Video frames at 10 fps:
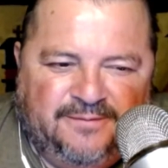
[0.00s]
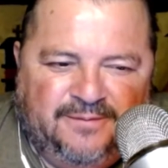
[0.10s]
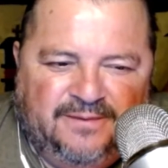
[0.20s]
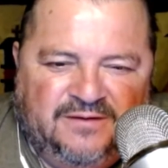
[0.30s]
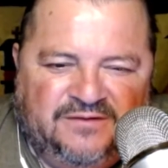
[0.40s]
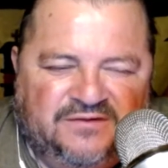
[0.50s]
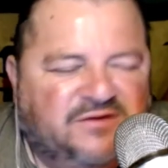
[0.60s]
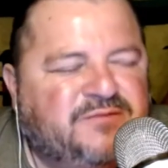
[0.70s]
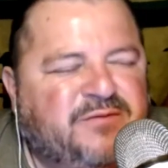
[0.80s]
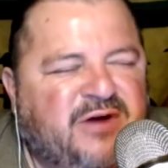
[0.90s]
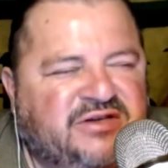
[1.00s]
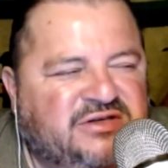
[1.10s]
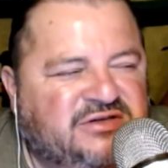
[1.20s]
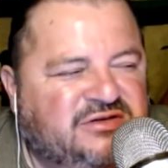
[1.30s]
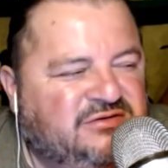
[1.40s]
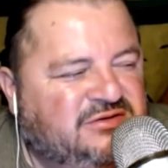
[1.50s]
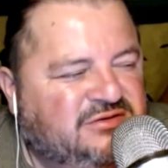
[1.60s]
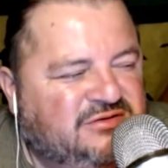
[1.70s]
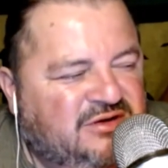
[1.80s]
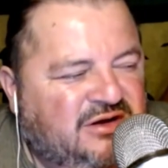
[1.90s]
So this process,
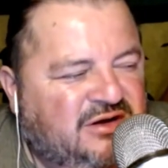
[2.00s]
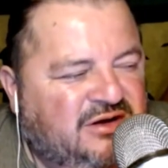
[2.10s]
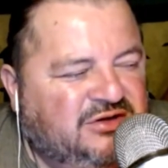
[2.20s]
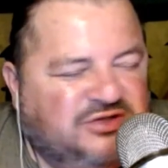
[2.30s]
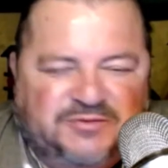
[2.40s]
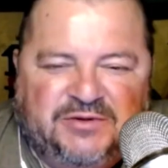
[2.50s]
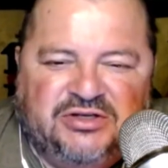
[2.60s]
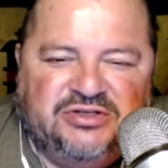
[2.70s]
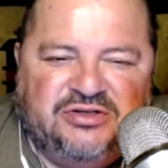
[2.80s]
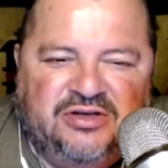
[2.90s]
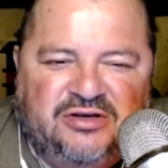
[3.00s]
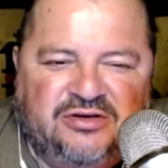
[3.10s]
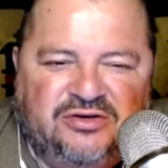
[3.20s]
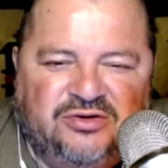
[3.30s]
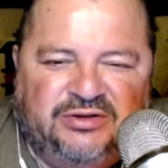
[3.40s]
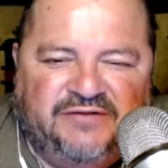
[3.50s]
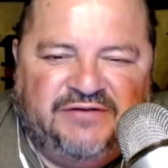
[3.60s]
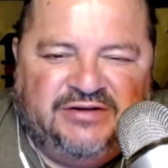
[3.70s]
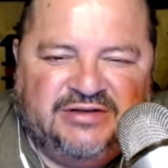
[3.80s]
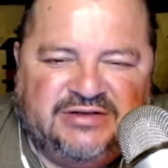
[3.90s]
just because you lived it
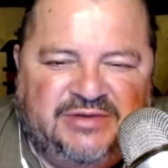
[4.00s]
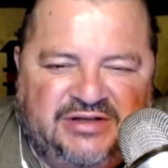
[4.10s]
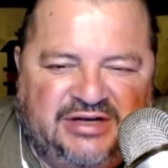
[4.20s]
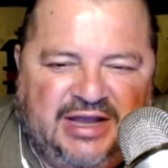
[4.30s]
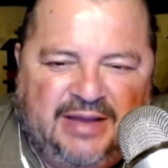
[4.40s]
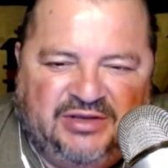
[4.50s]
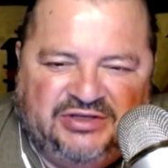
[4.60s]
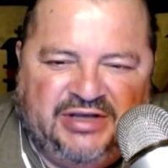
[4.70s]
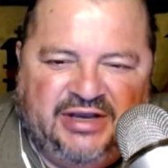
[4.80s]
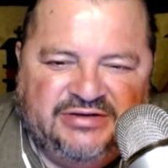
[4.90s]
doesn't mean that it can't be changed.